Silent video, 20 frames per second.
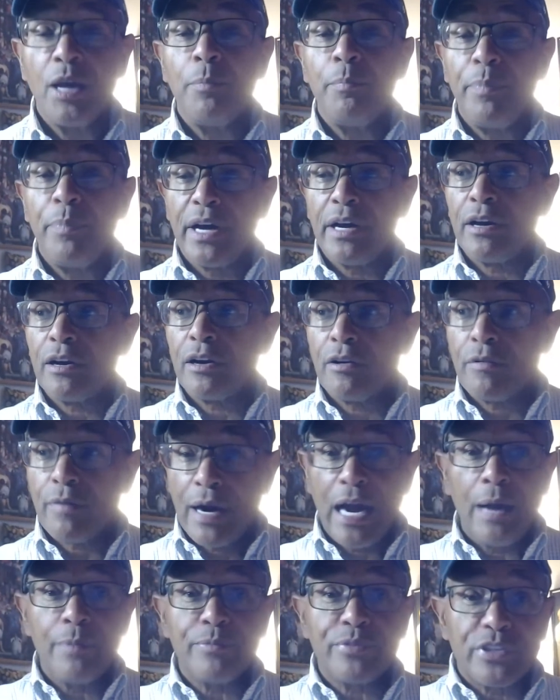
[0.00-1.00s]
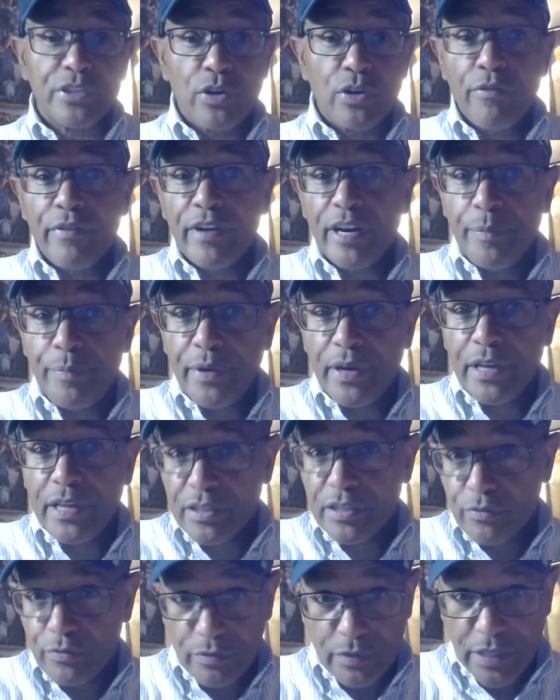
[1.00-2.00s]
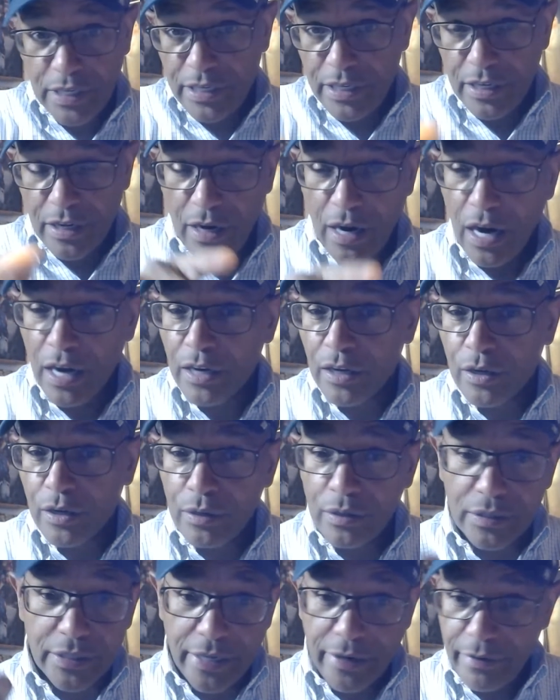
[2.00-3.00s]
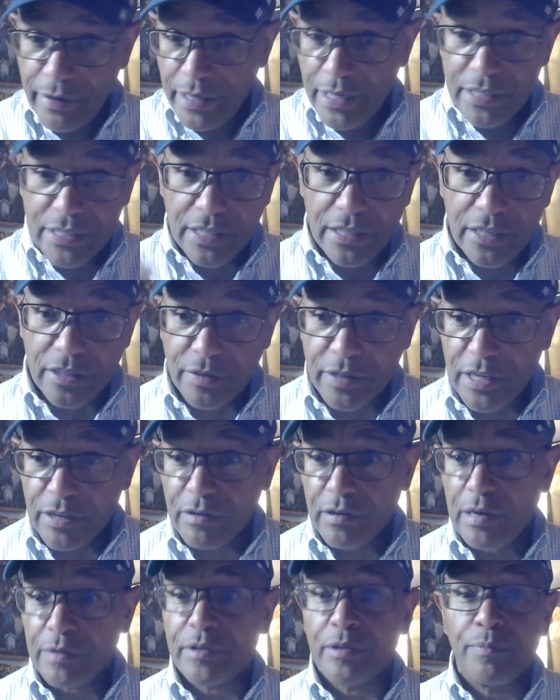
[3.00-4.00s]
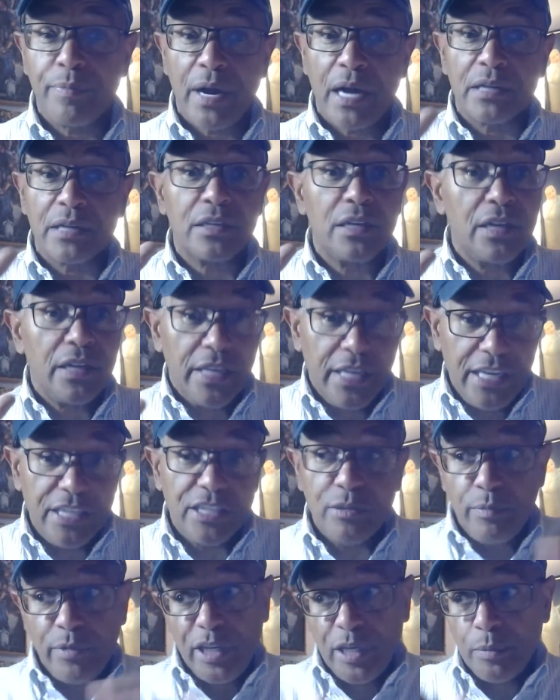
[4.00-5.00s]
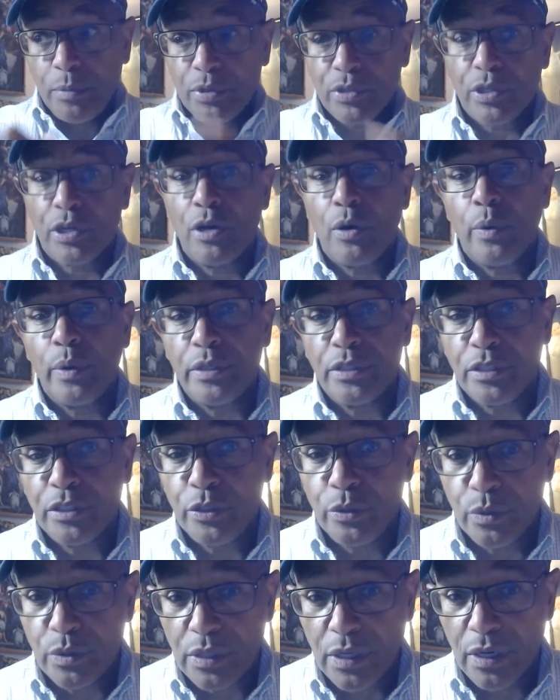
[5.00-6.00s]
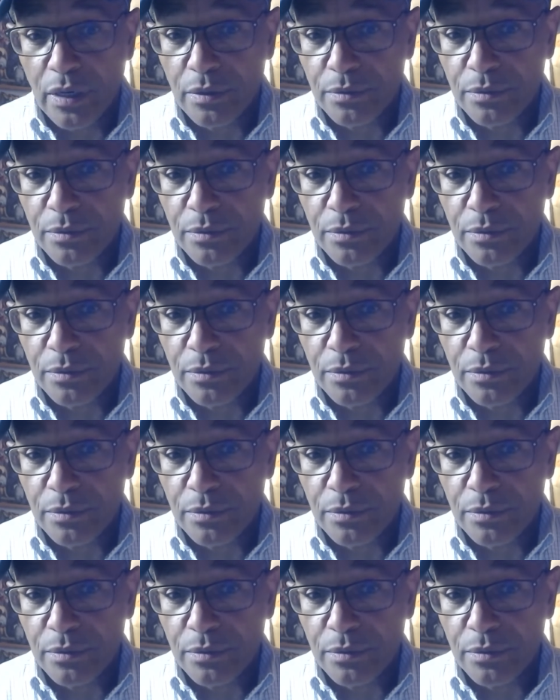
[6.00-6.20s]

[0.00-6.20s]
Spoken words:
But Grimes has already been, it's in the article, there it is in the description box, he's amenable to going to Utah.